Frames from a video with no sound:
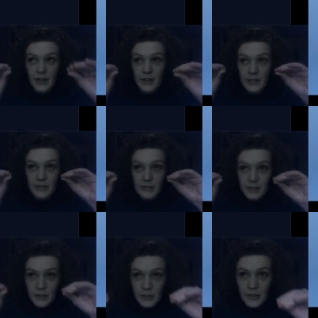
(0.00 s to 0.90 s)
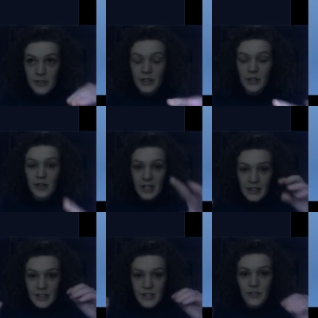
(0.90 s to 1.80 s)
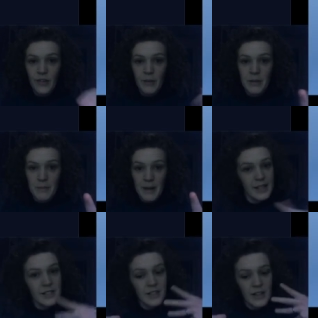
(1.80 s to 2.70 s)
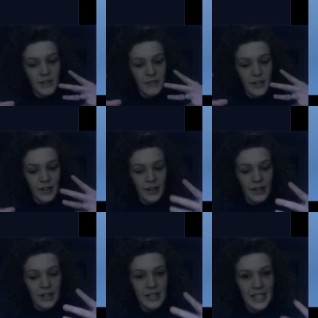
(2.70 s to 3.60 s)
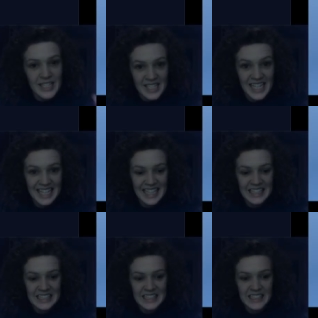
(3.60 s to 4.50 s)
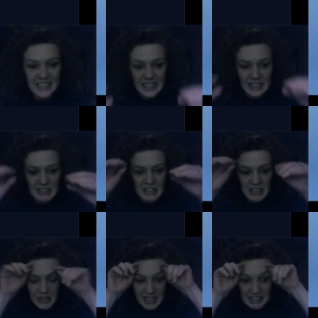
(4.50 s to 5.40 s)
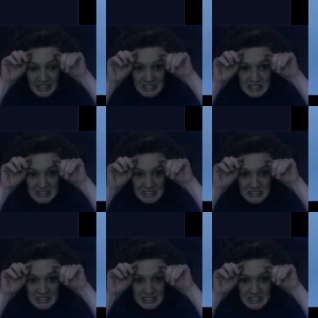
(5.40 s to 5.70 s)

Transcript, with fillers: Are, they're secreting this from the base of their antennae on their head.